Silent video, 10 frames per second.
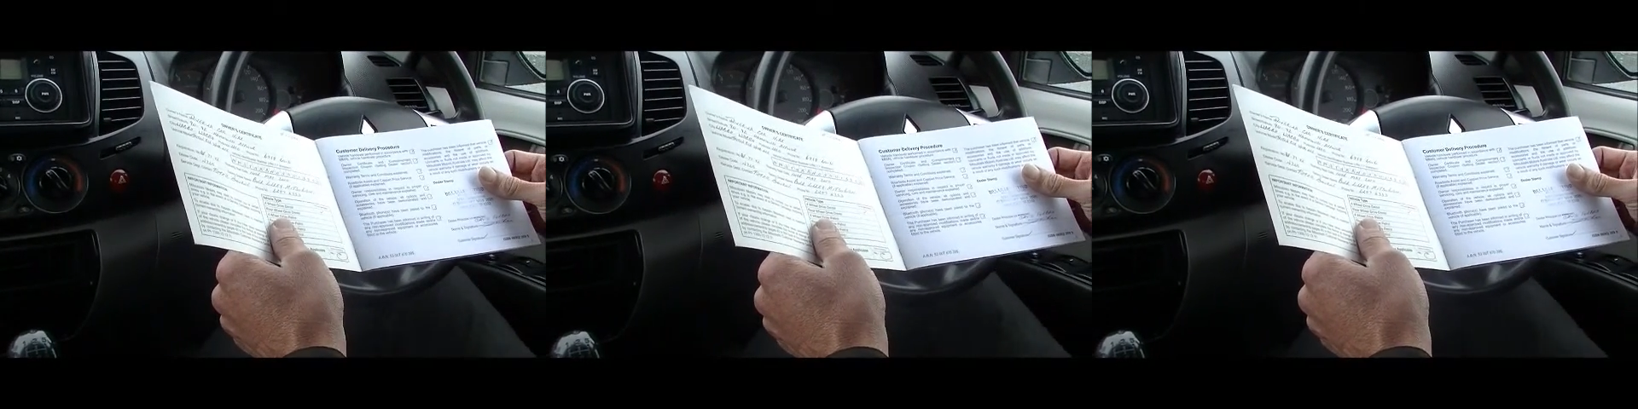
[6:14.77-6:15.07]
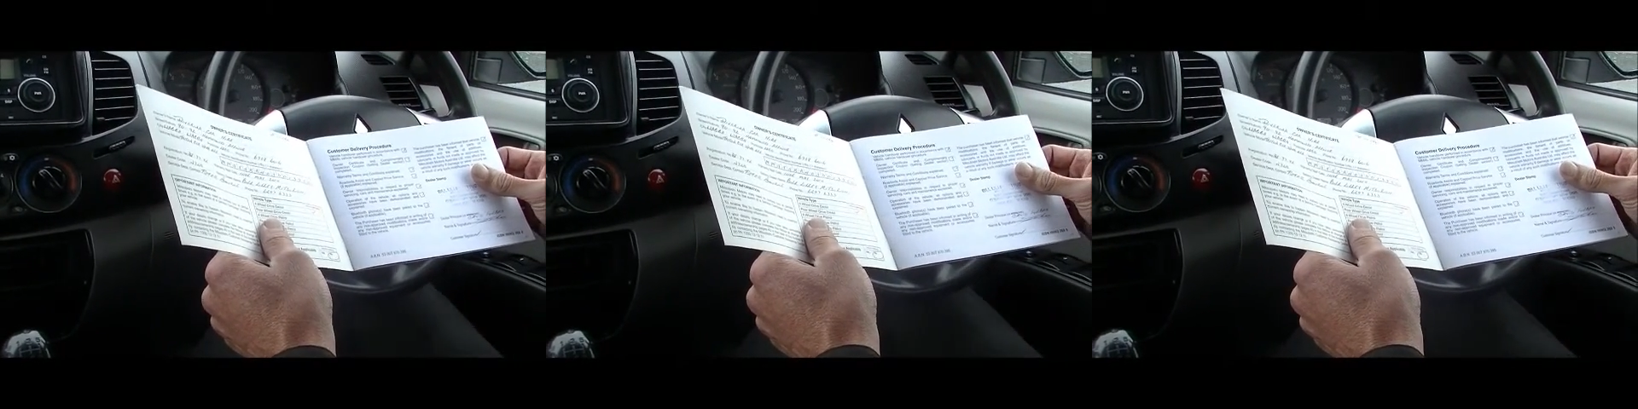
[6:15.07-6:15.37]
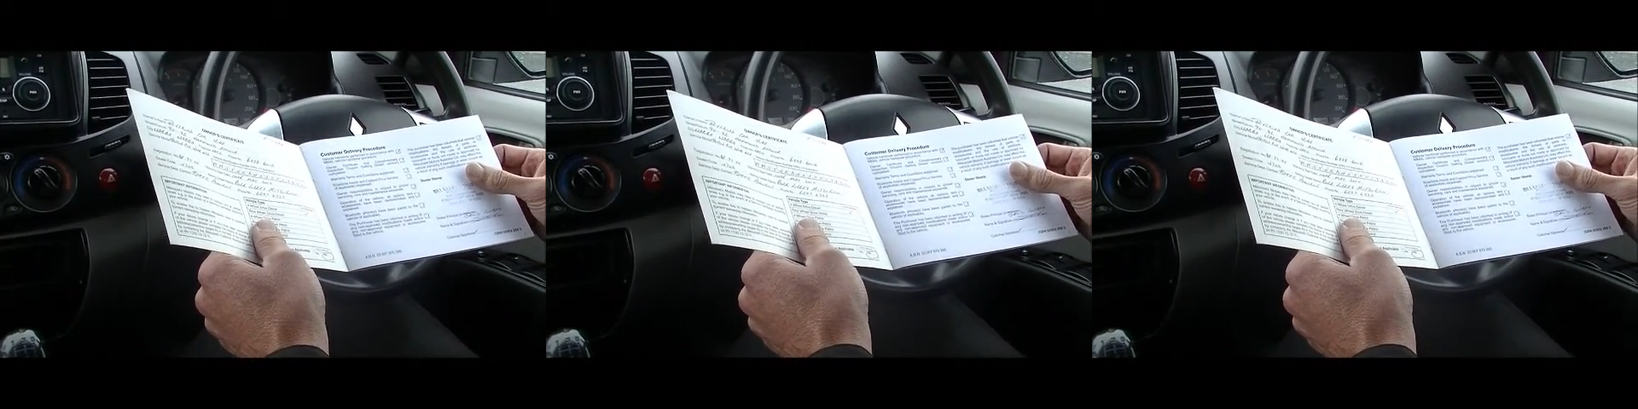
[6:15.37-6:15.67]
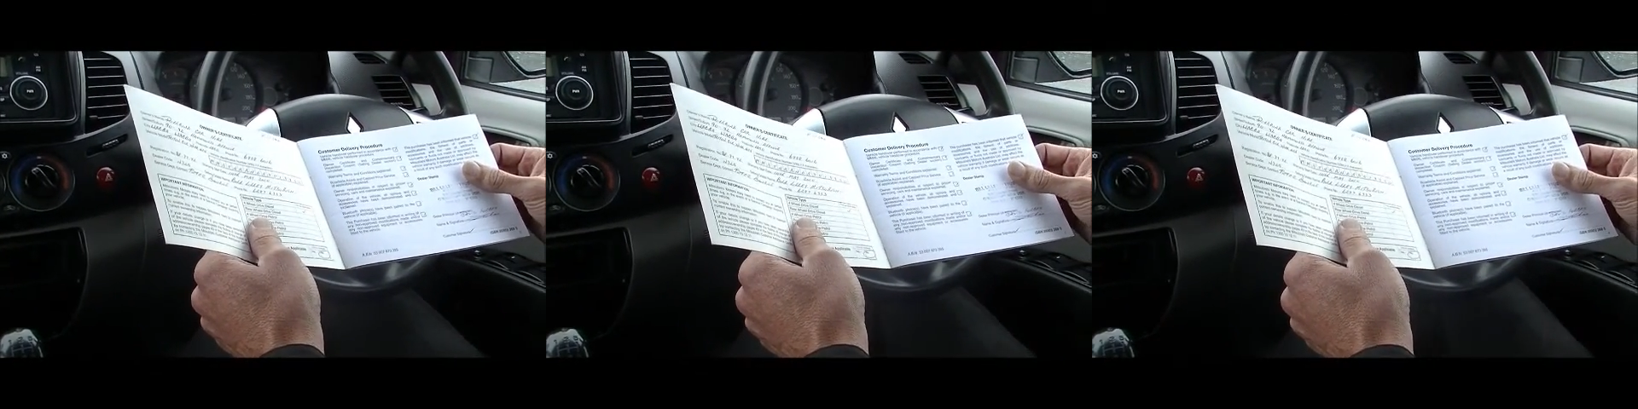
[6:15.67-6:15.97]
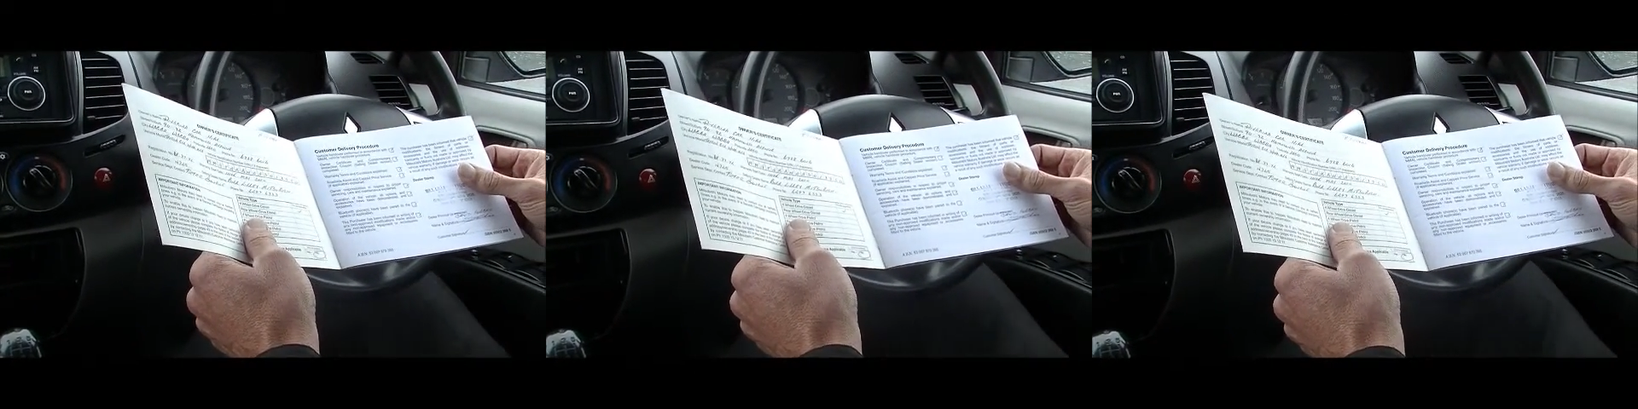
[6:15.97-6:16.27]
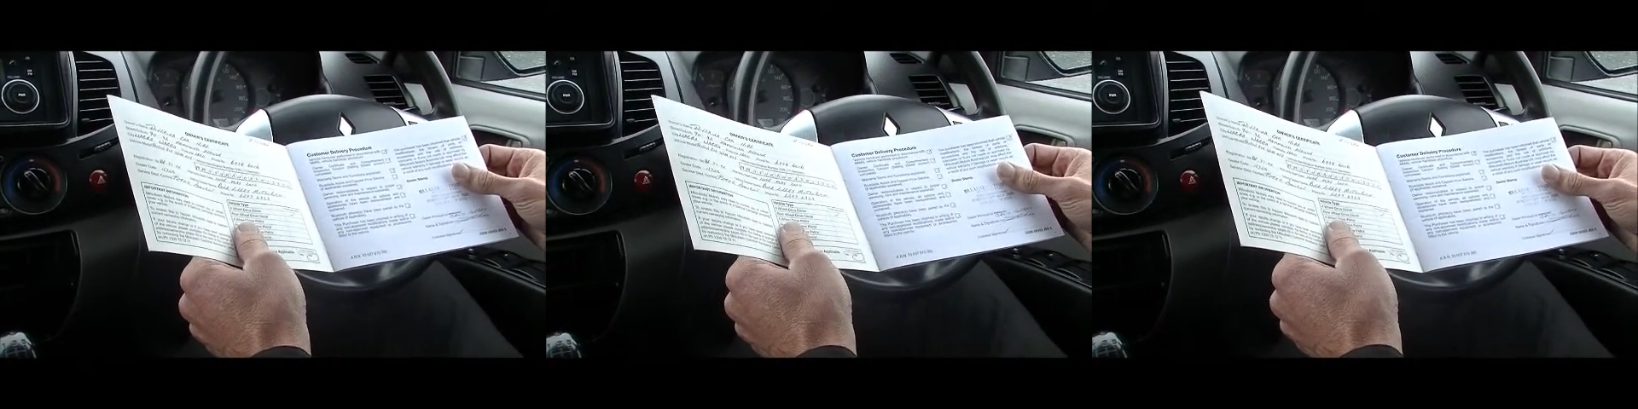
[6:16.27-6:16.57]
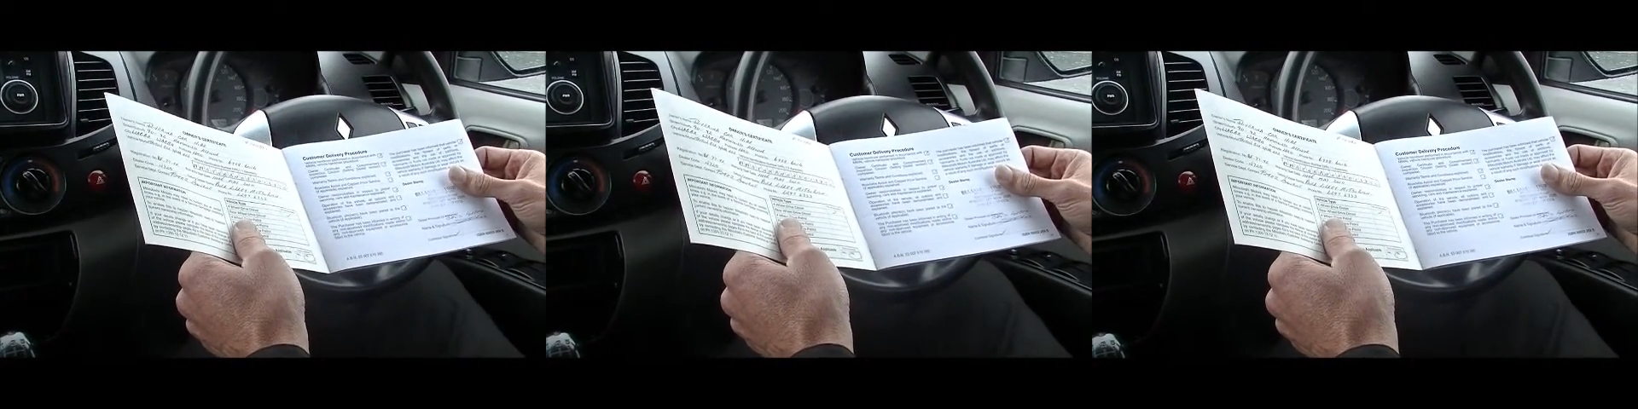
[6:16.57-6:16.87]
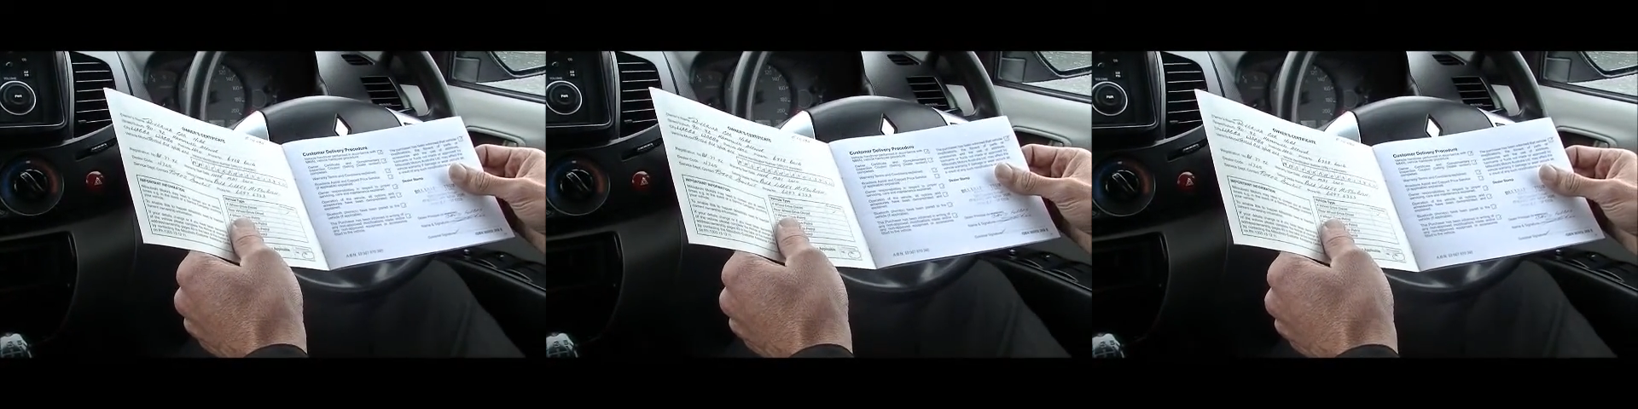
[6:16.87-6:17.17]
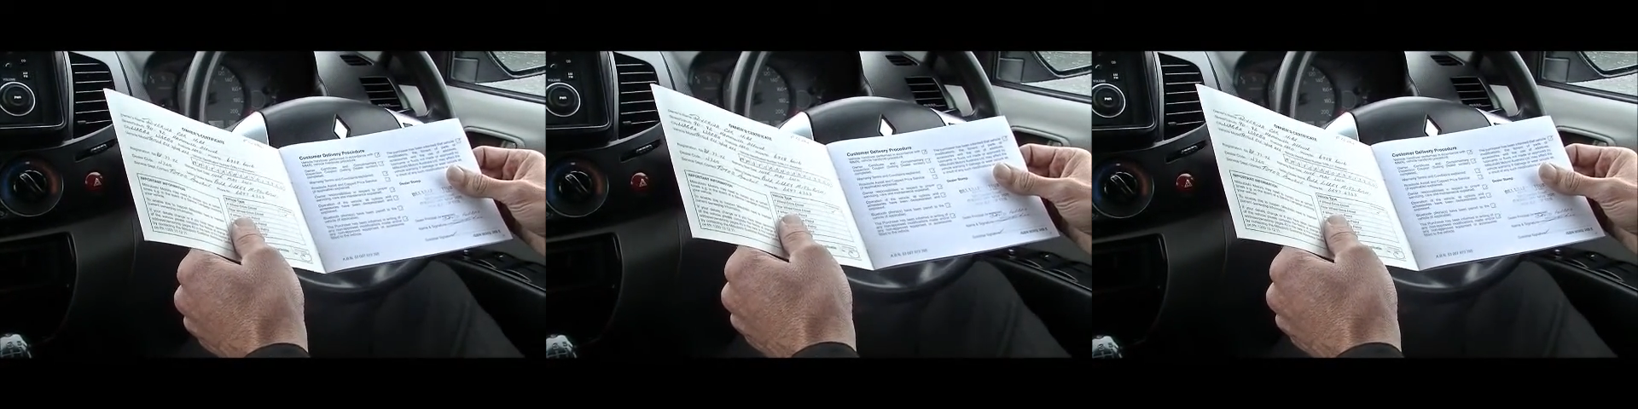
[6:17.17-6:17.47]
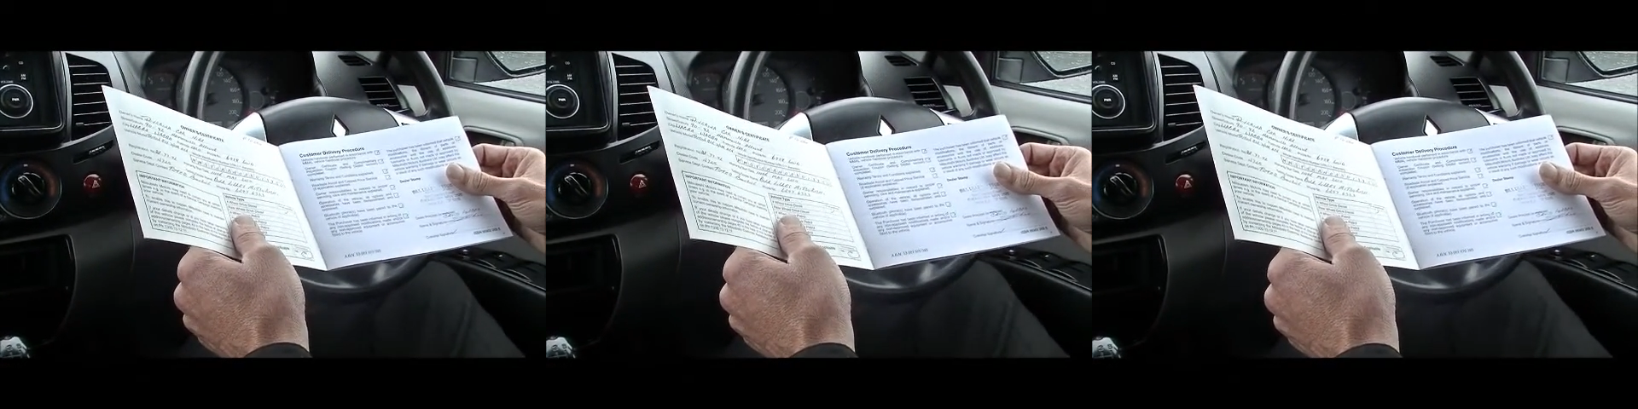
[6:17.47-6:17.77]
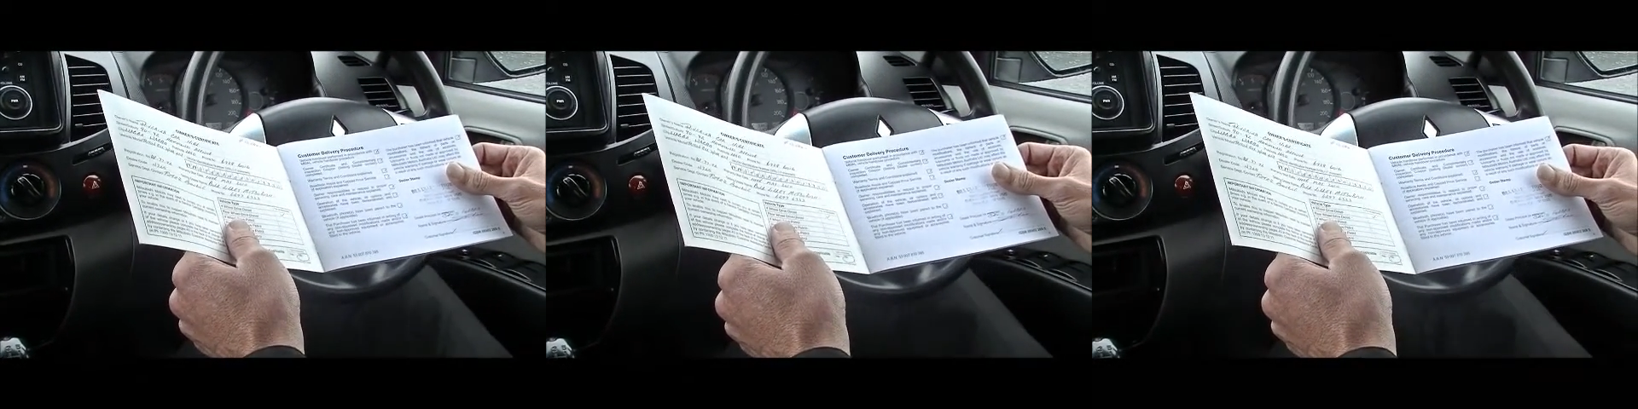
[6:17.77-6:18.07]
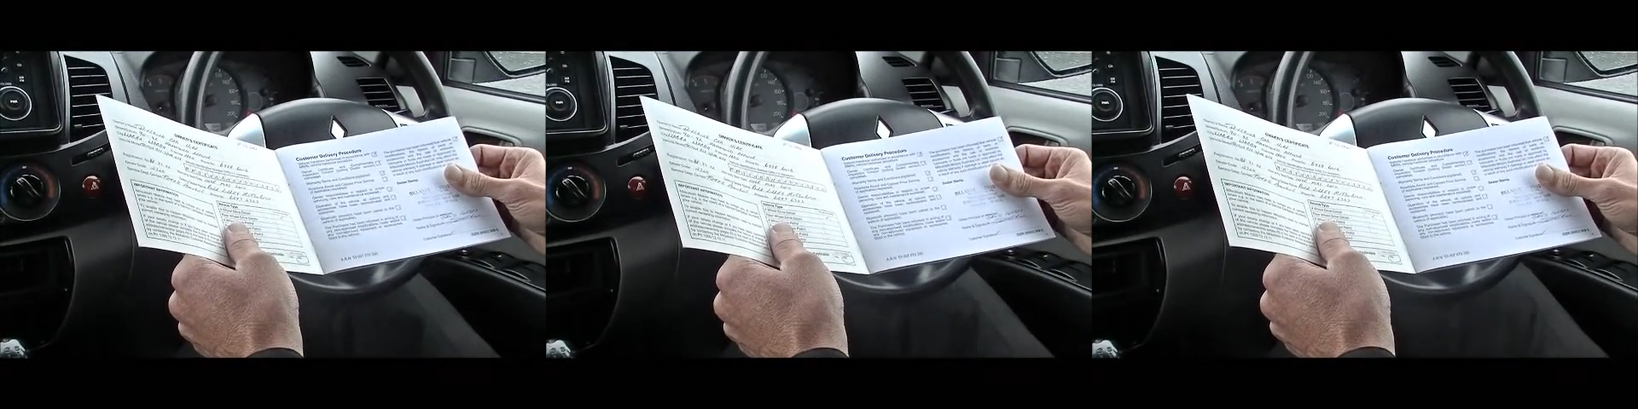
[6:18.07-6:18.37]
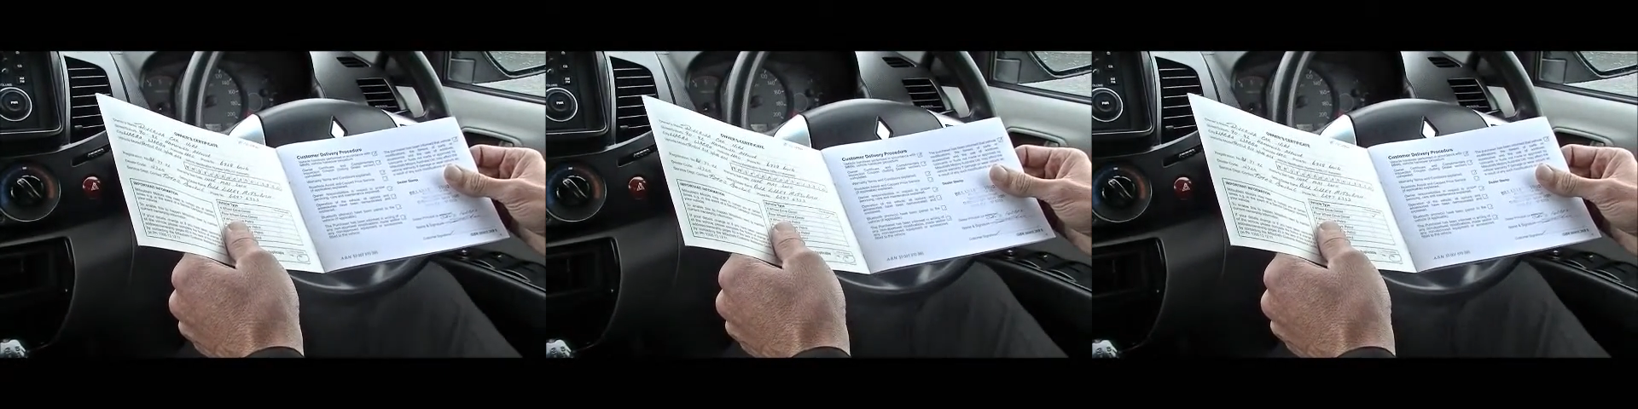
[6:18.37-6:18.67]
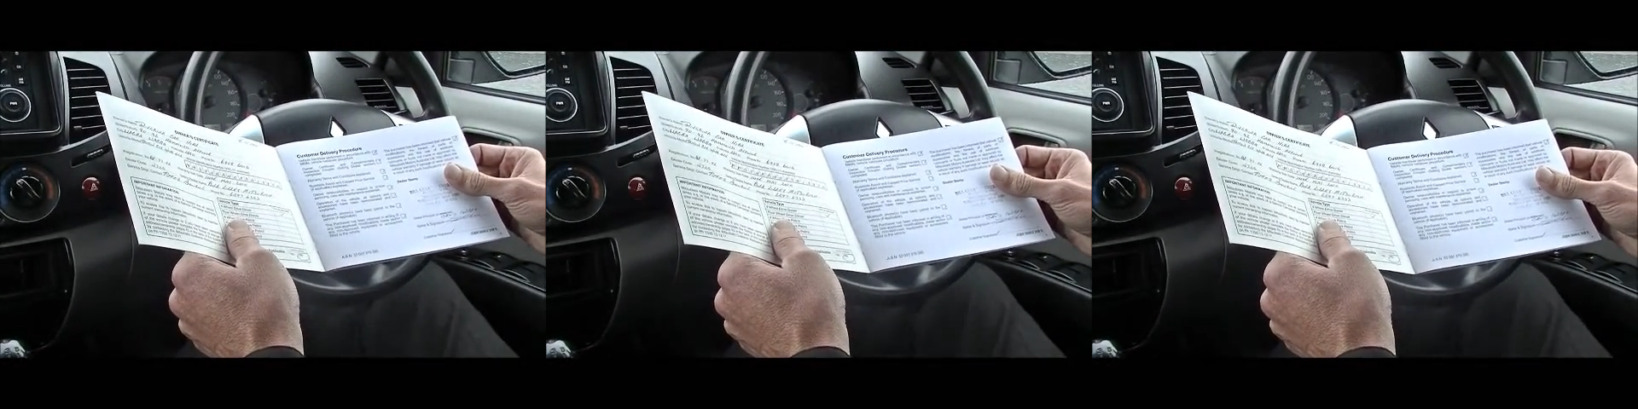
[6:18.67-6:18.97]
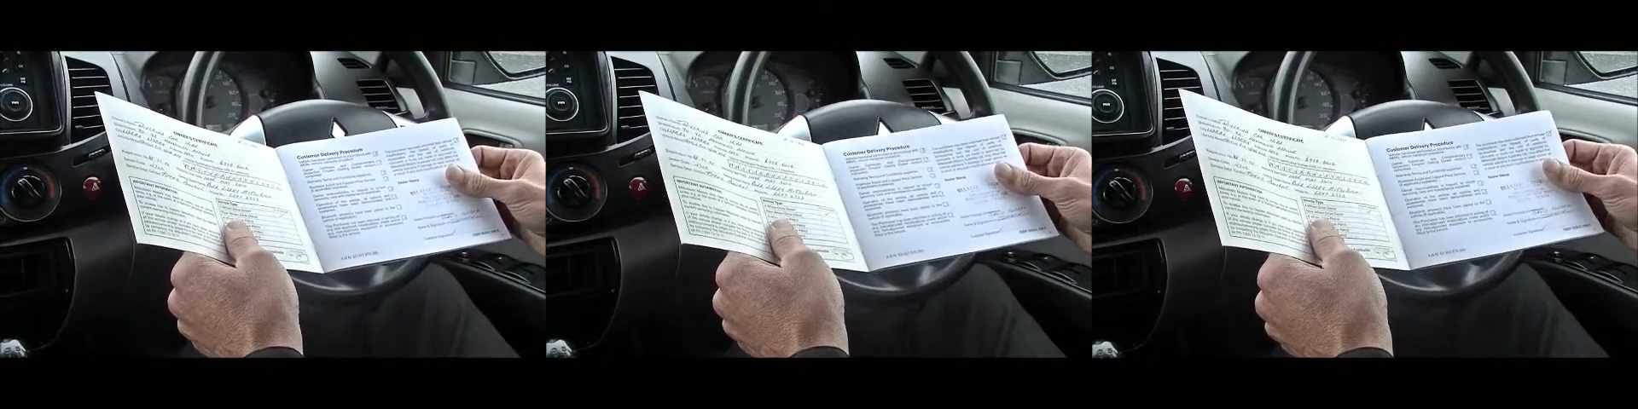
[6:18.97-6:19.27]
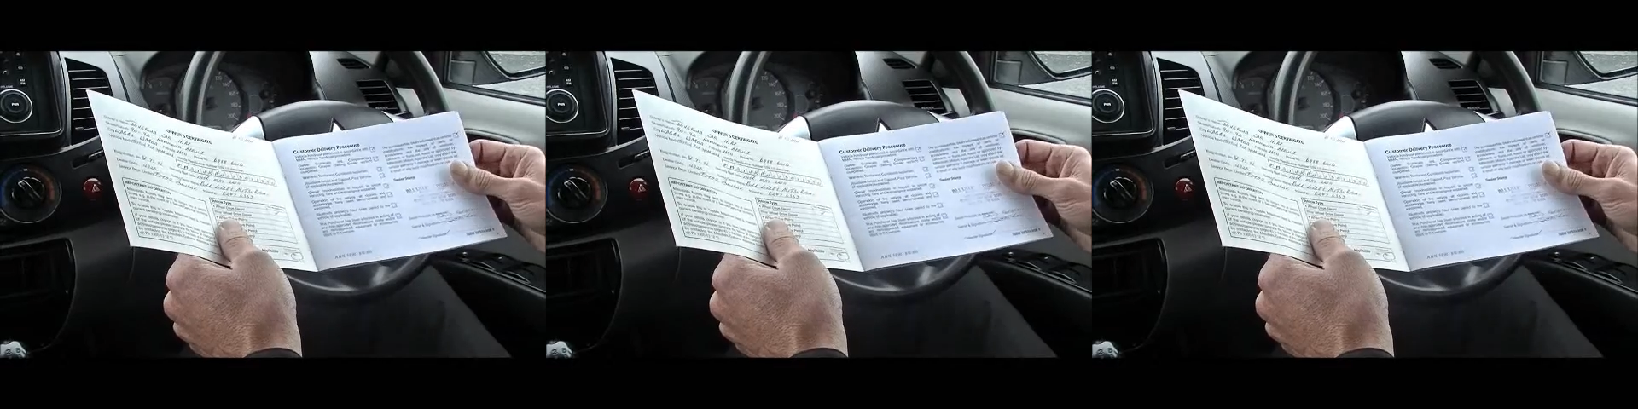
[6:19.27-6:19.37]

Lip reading: [unreadable: no face in view]